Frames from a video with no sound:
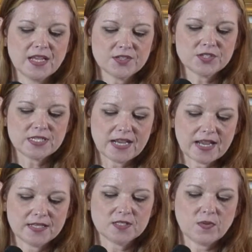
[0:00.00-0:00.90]
He
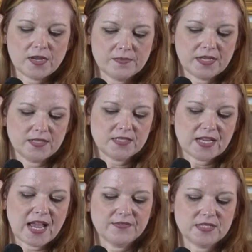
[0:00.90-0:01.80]
understands what it
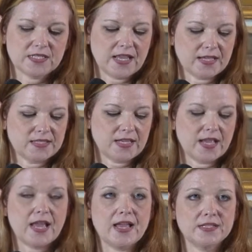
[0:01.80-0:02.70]
means to have
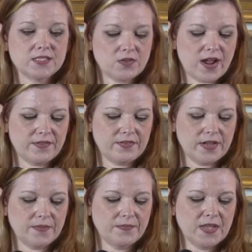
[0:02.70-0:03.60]
dyslexia and
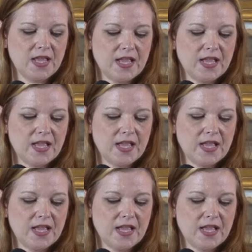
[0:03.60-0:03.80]
dysgraphia,